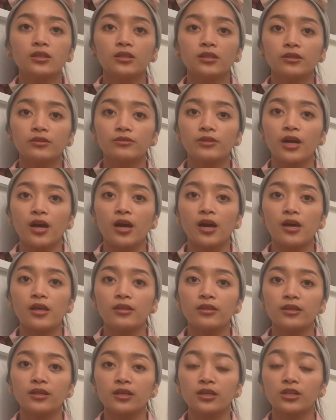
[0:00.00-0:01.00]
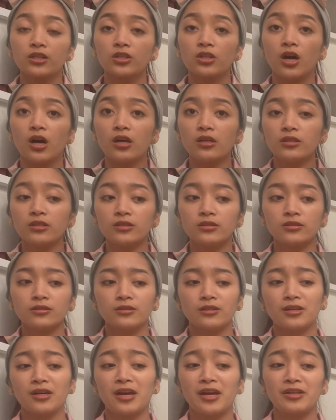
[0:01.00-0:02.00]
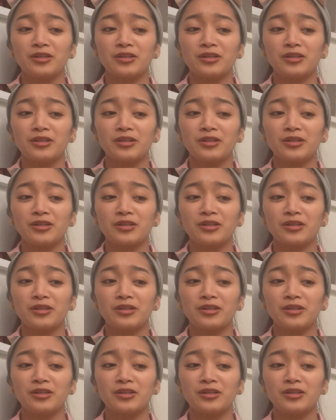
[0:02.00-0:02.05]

They've got the cloth, I